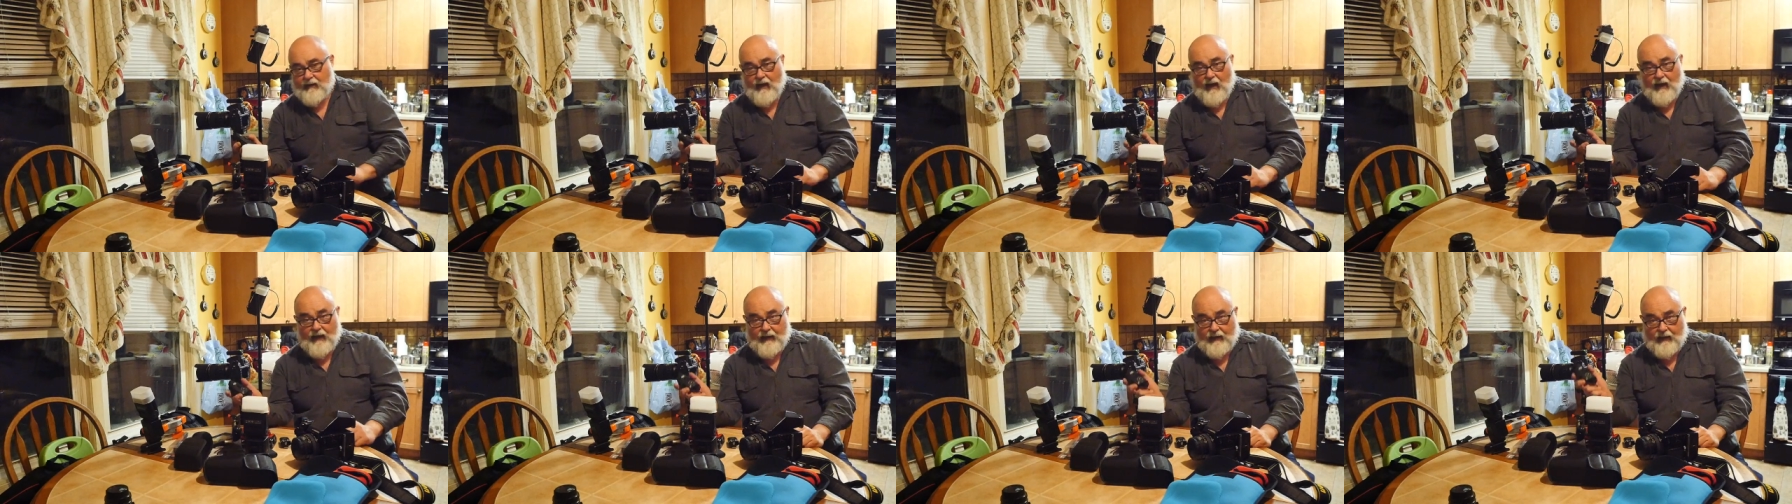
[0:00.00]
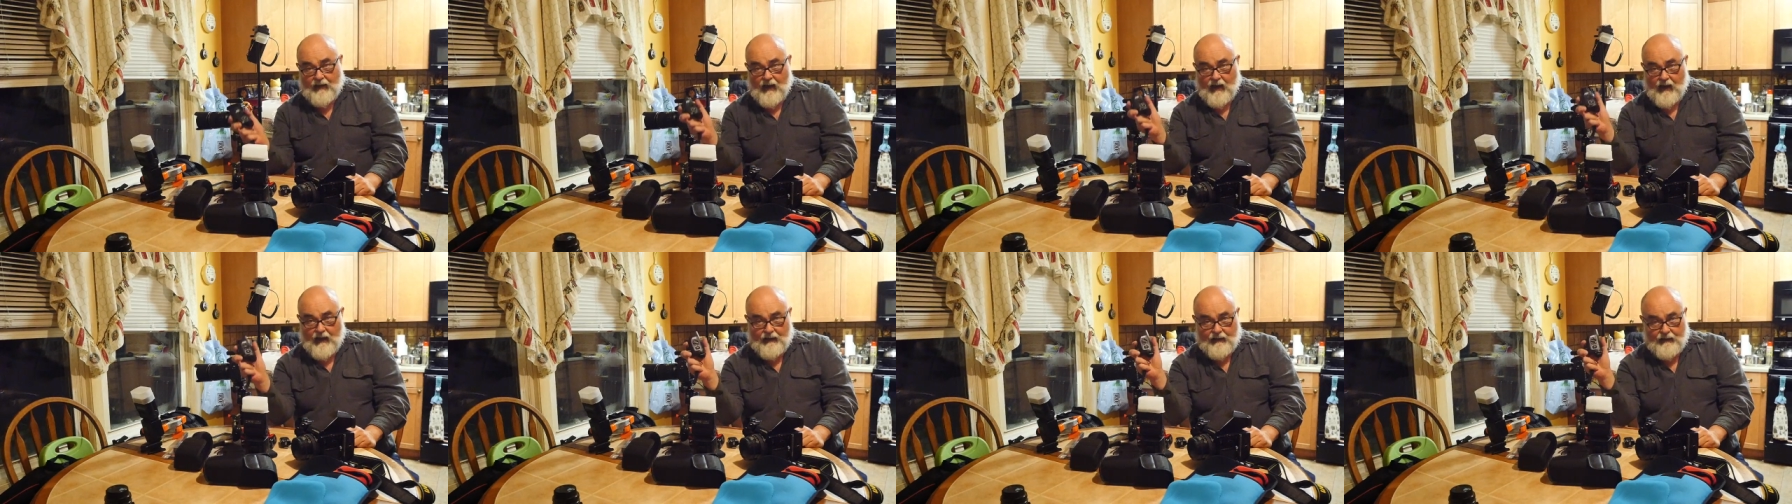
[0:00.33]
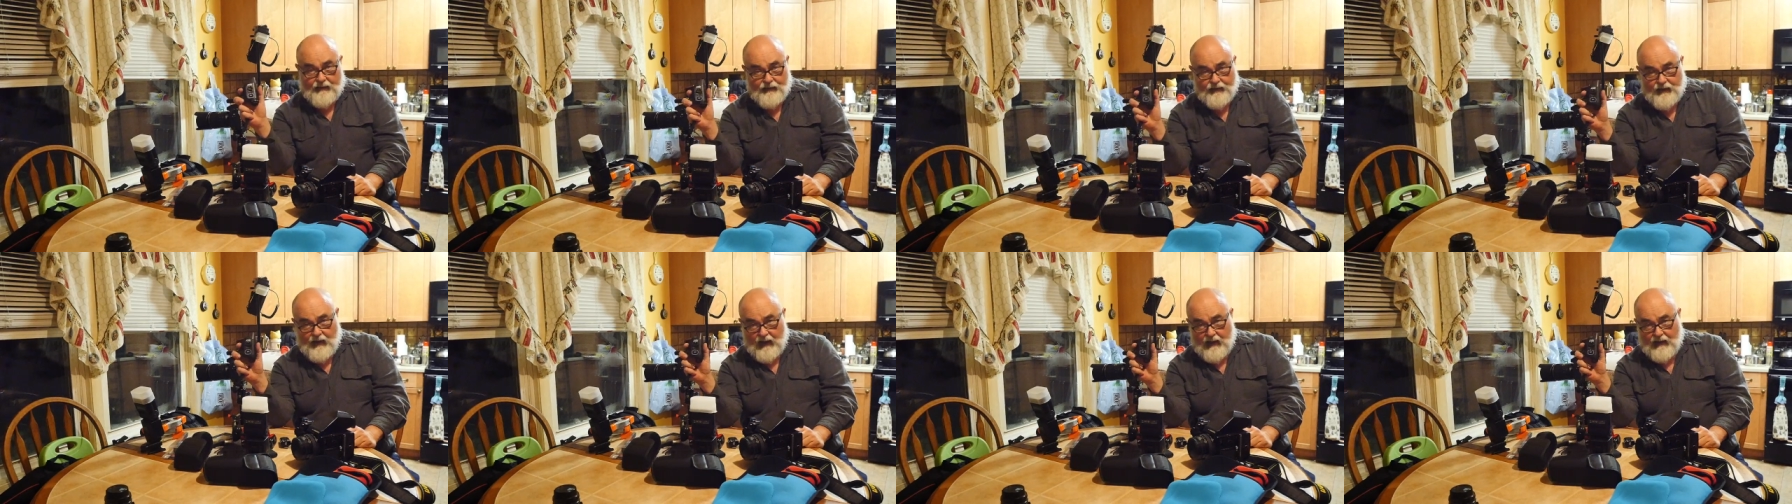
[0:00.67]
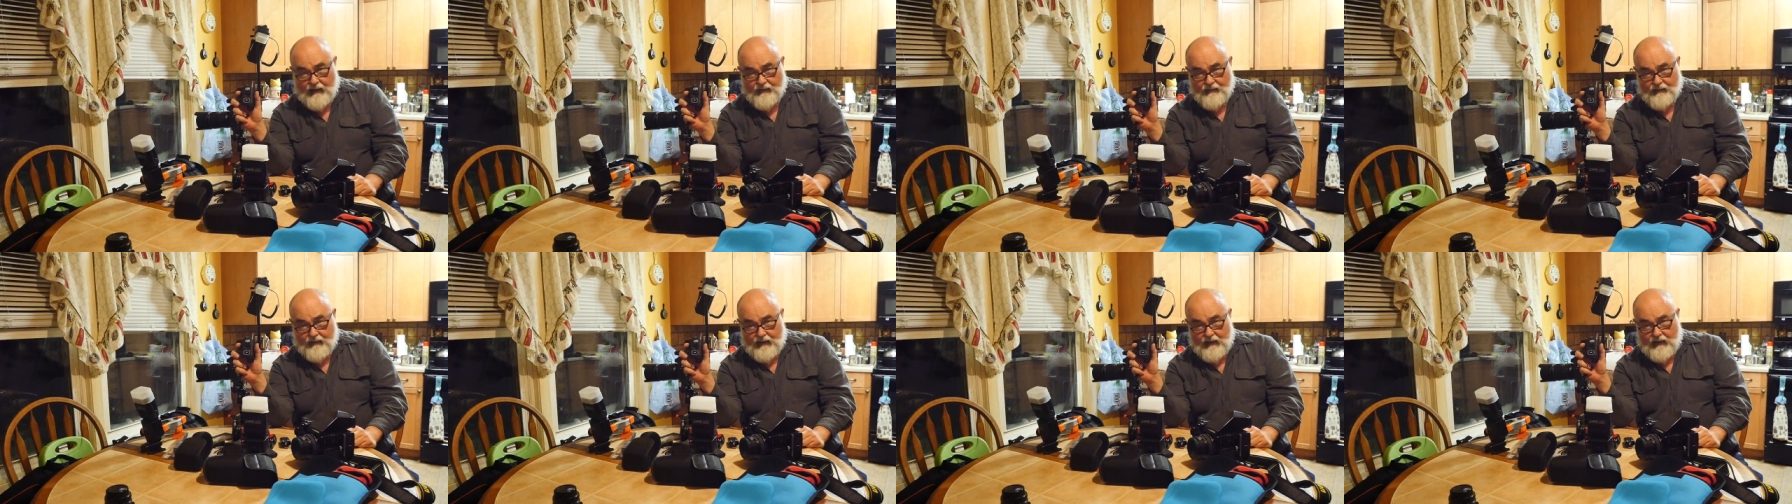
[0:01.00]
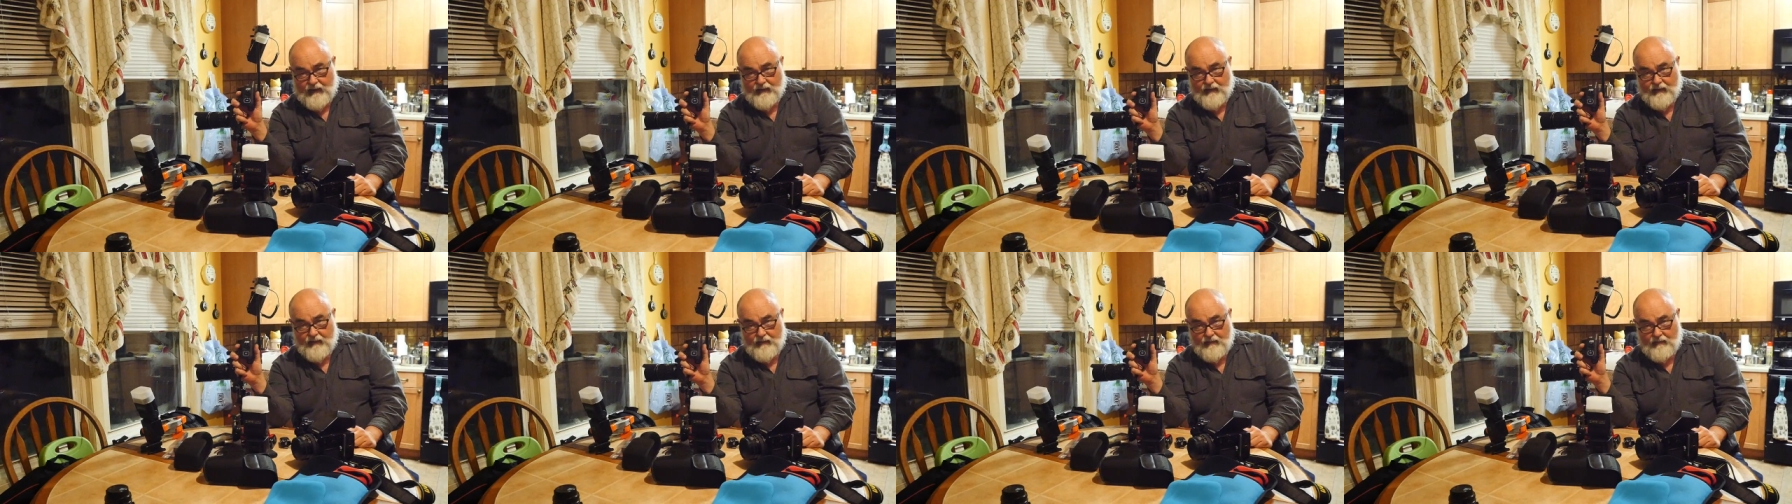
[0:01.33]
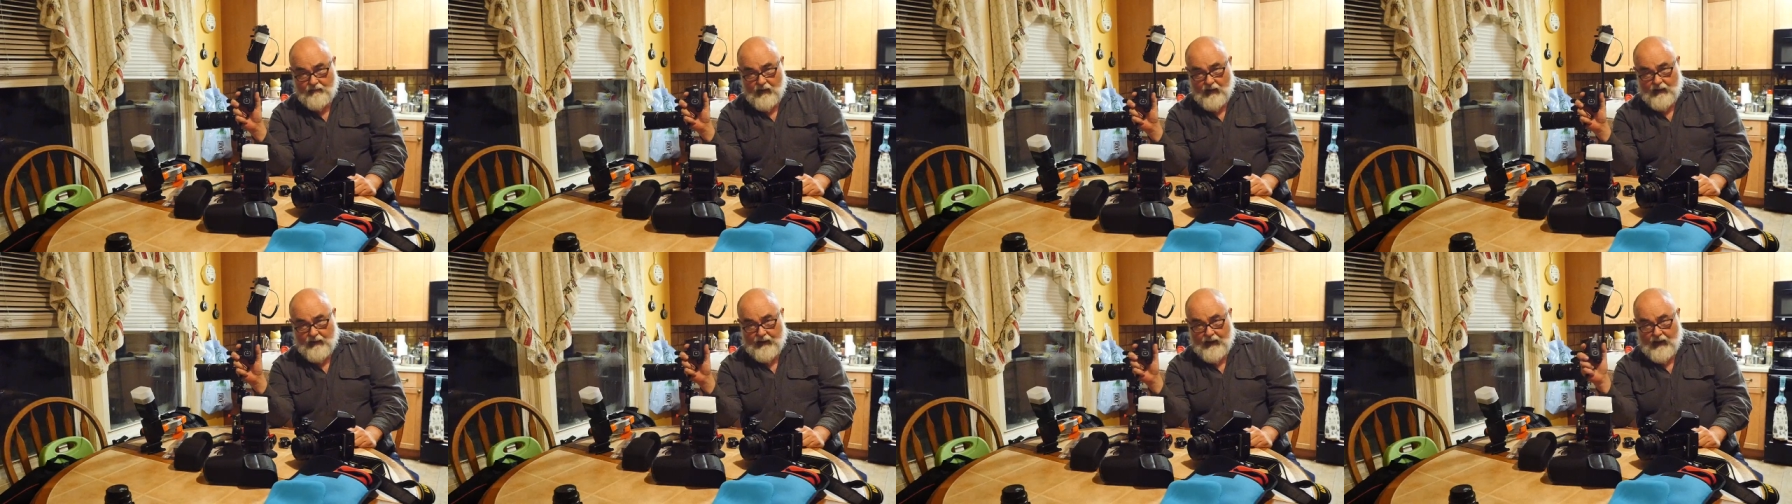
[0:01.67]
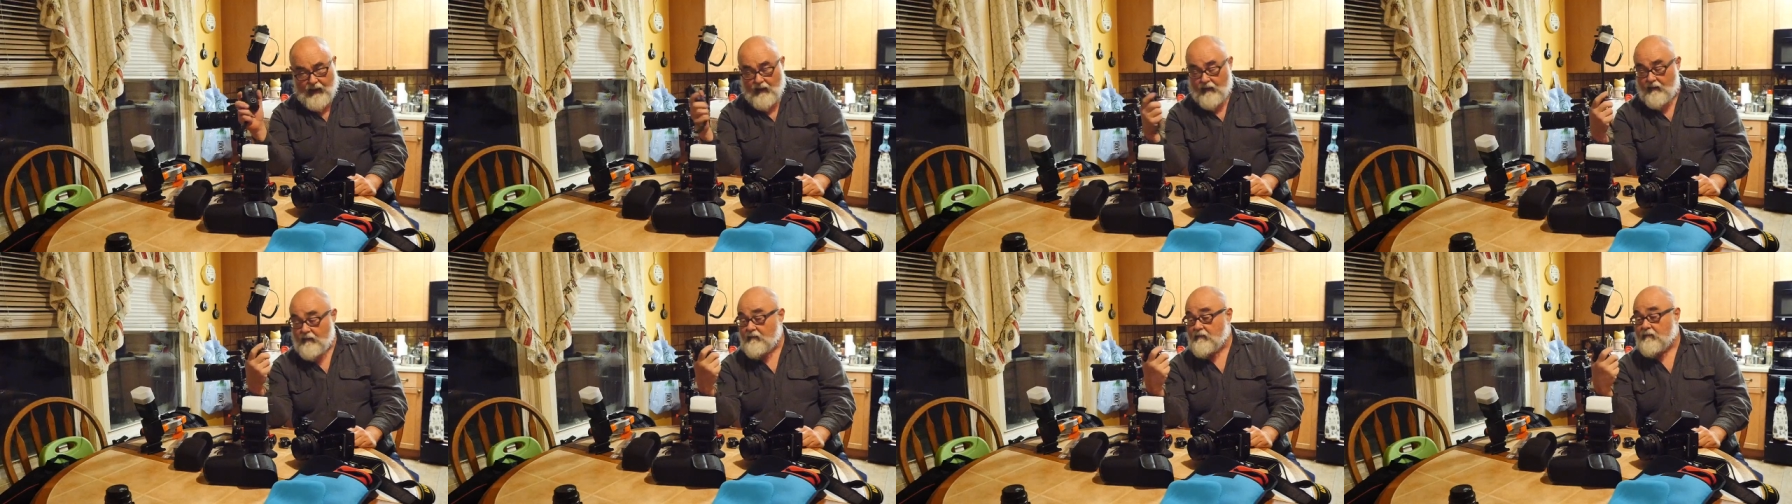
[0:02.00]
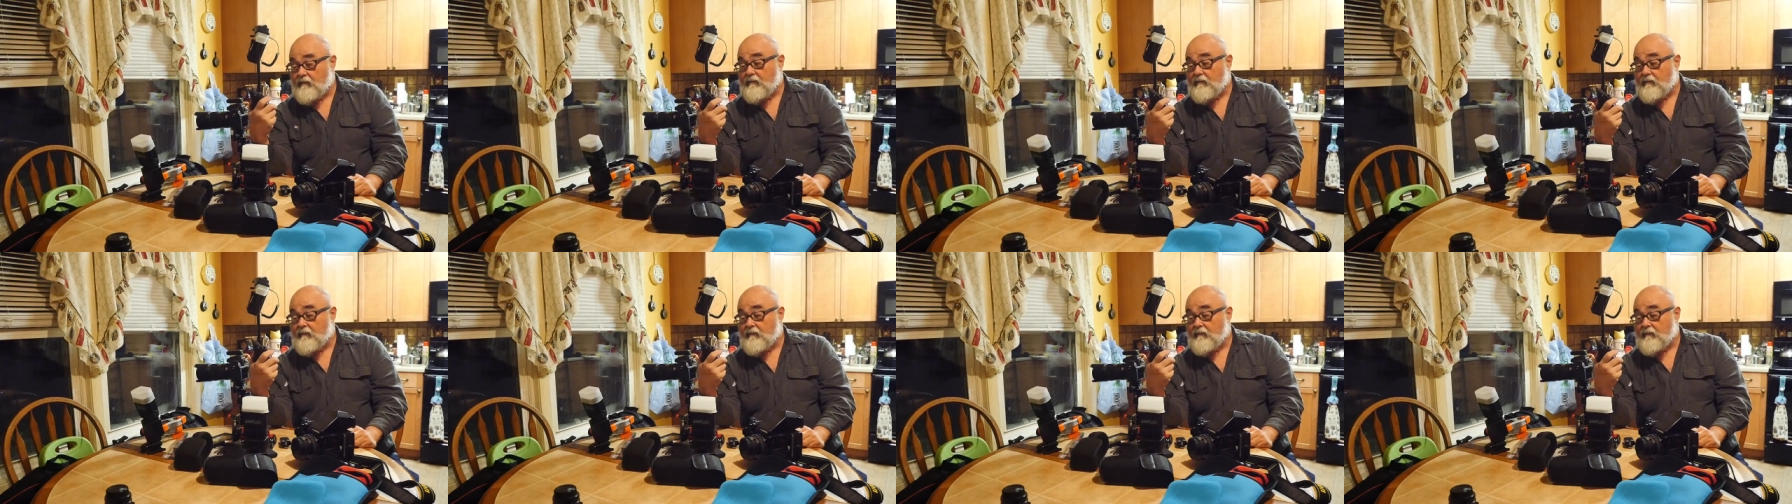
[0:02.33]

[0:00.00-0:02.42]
$99 and change for these right now.